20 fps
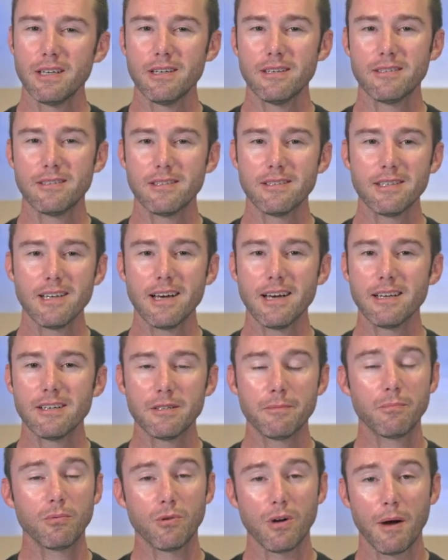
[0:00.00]
is designed
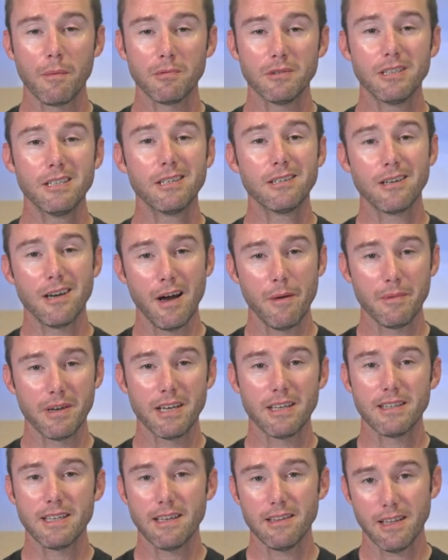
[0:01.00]
to properly
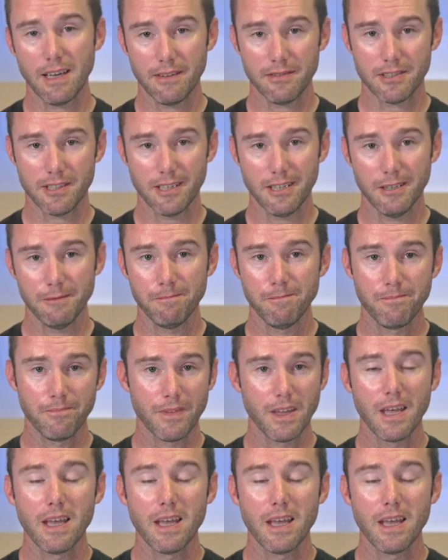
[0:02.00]
accommodate that lifestyle.